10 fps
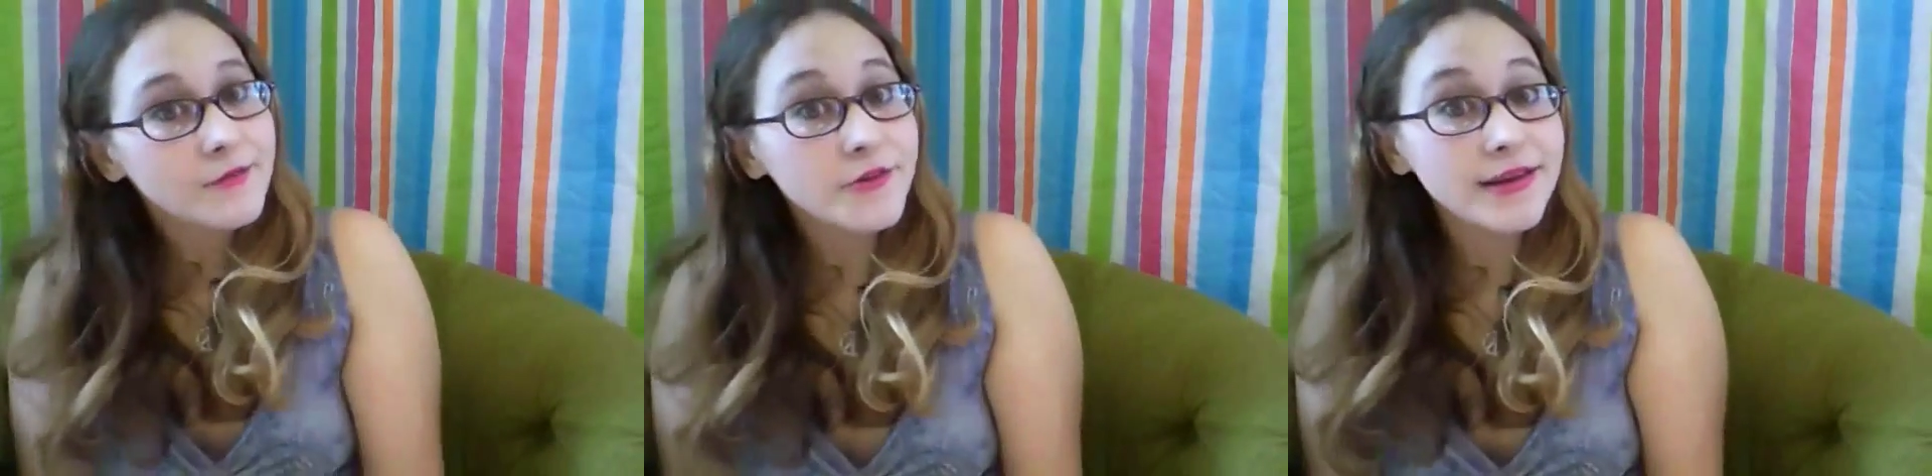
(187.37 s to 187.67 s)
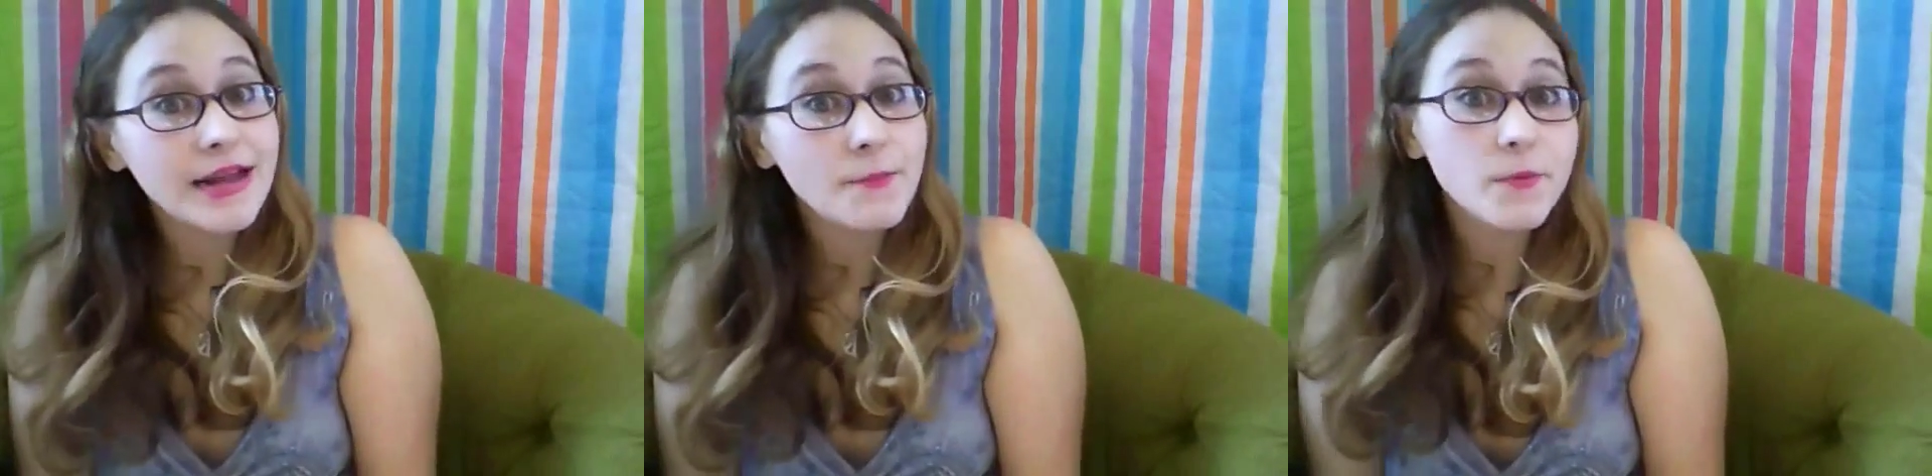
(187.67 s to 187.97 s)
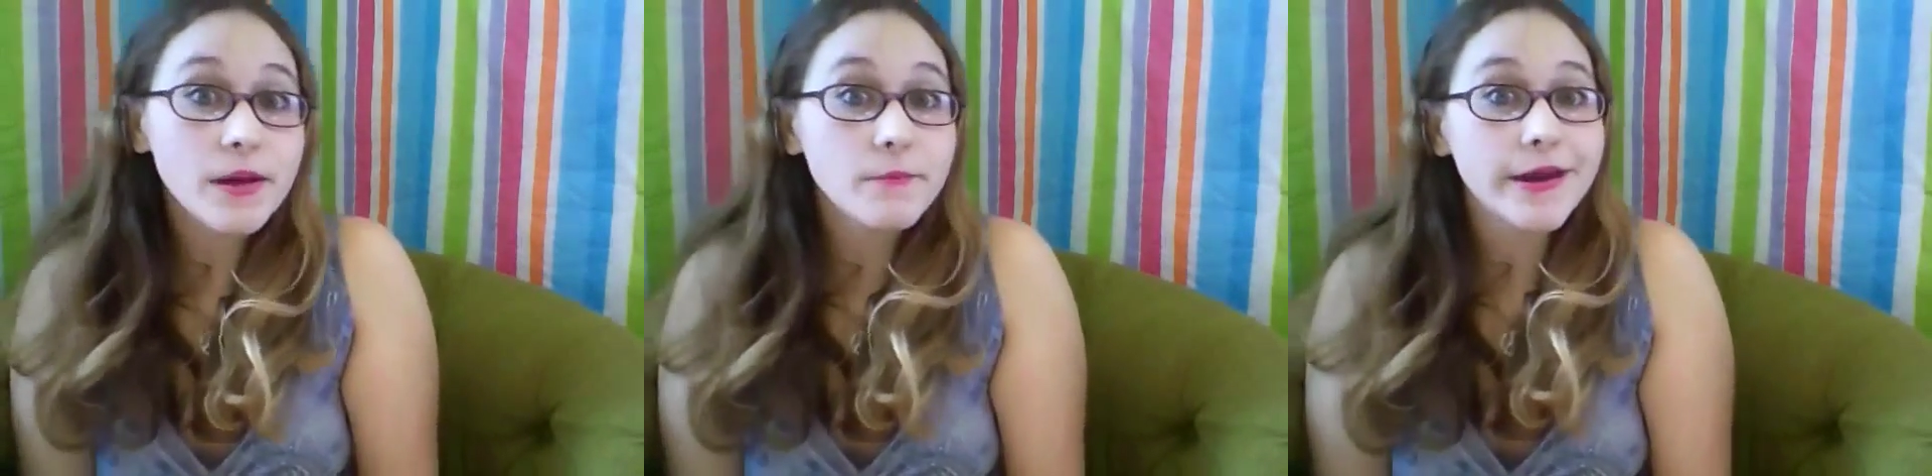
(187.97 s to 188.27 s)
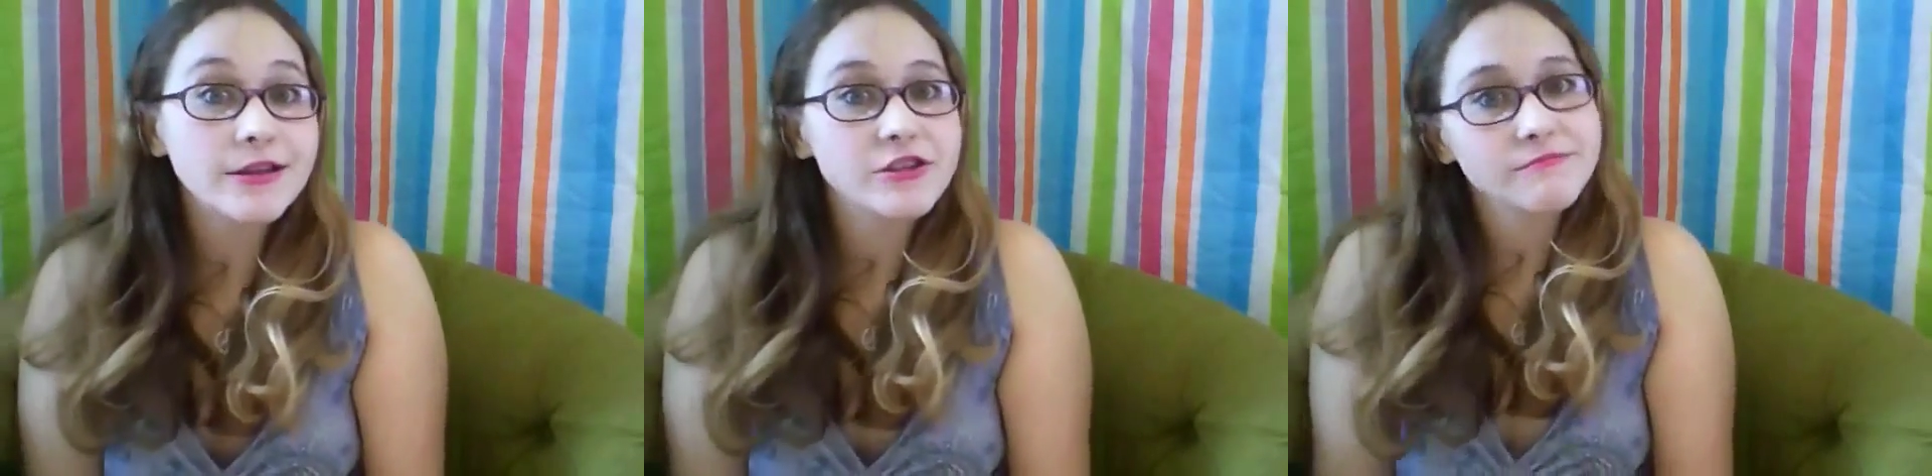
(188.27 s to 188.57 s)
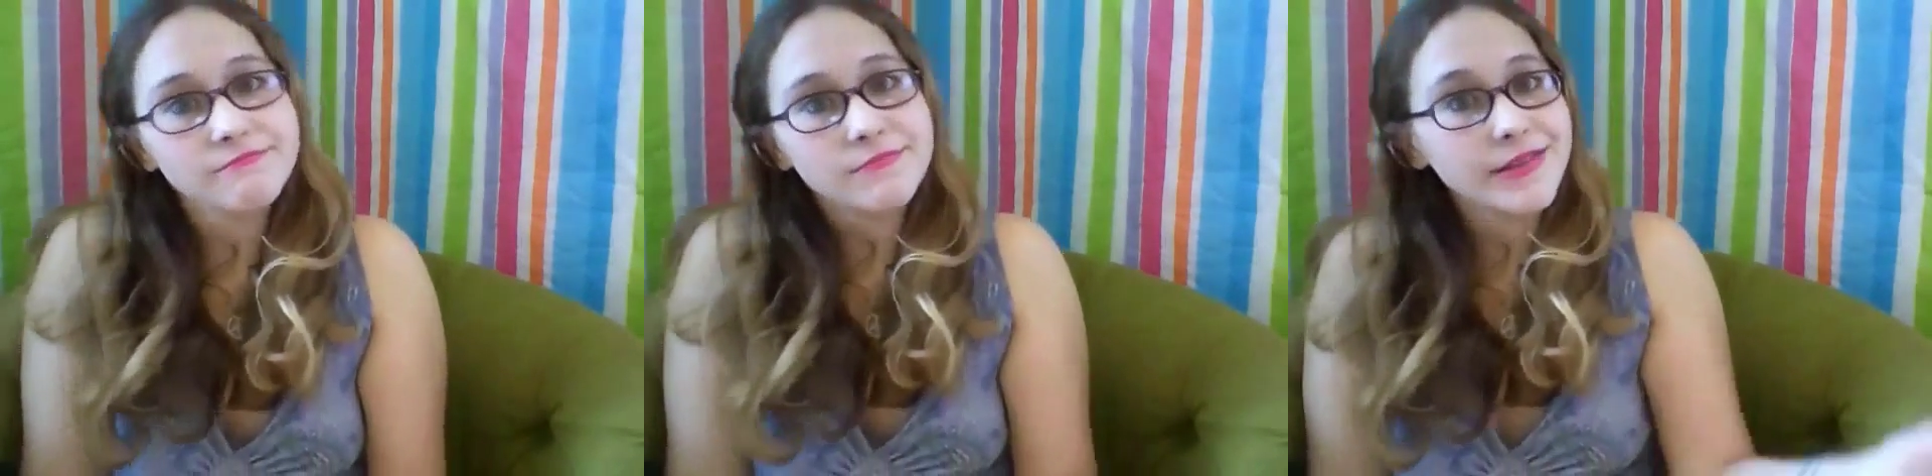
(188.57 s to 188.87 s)
If you need help remembering, just
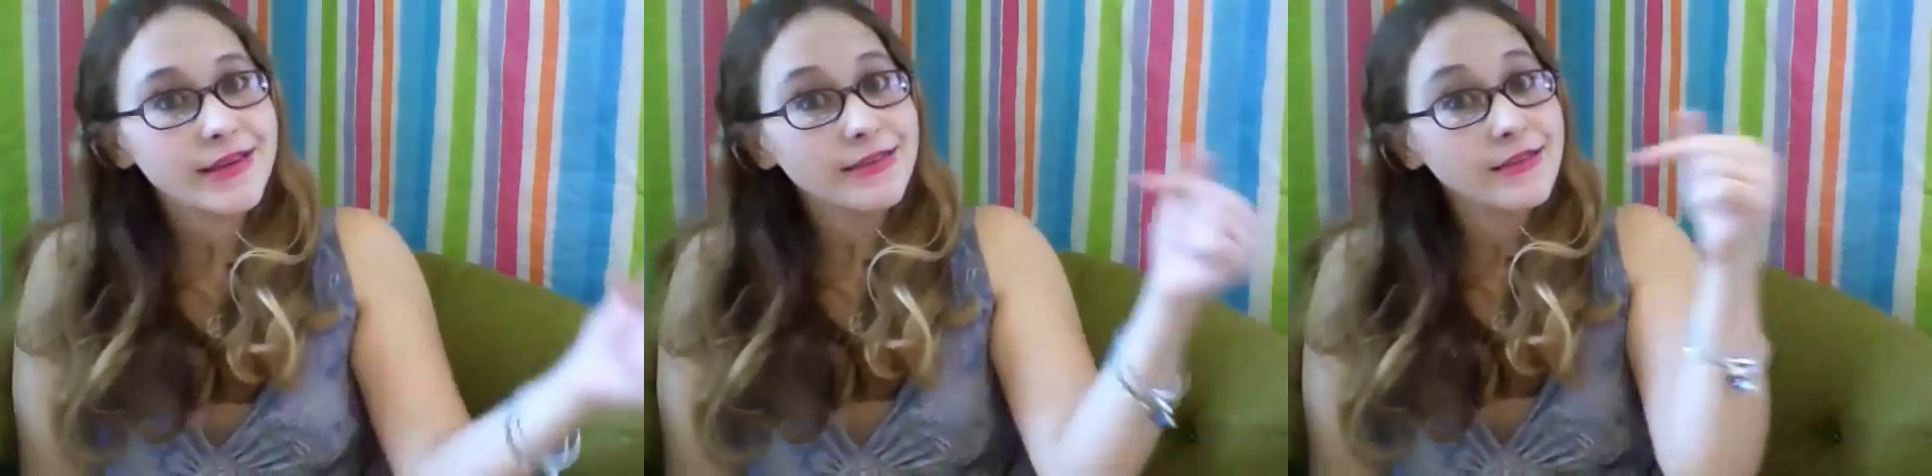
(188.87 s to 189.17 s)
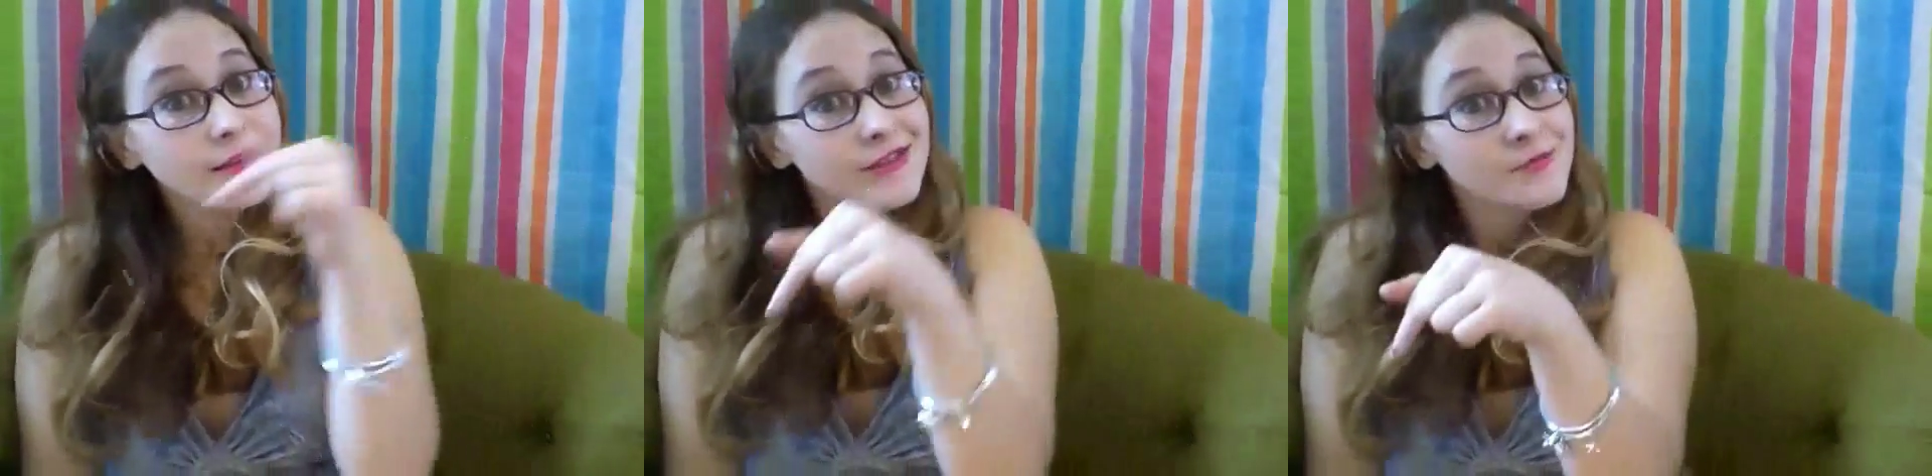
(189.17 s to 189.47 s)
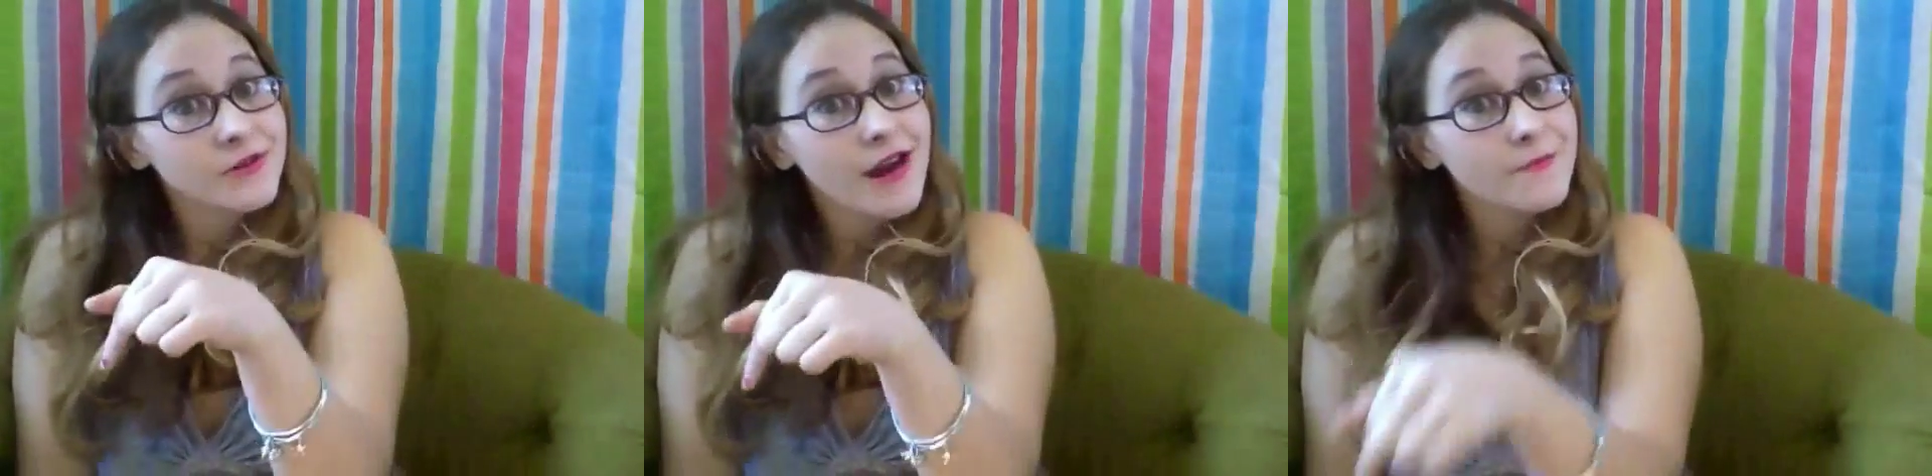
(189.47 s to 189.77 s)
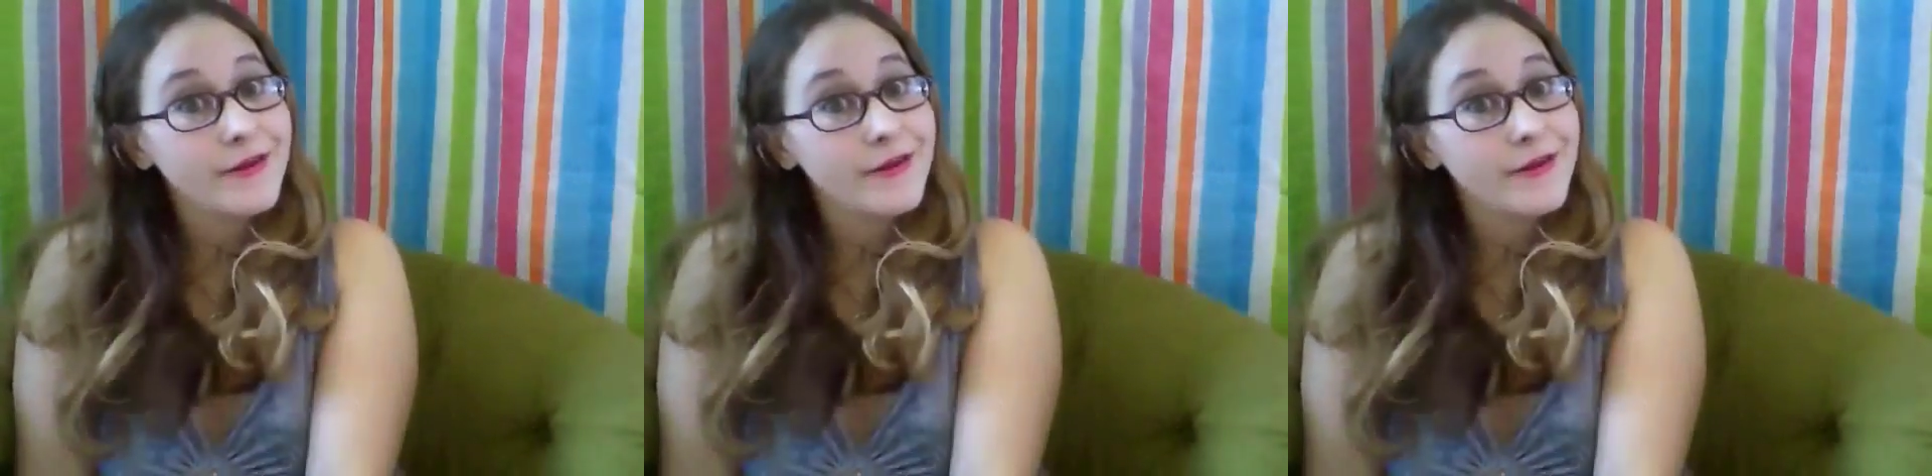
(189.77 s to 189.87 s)
hit the little subscribe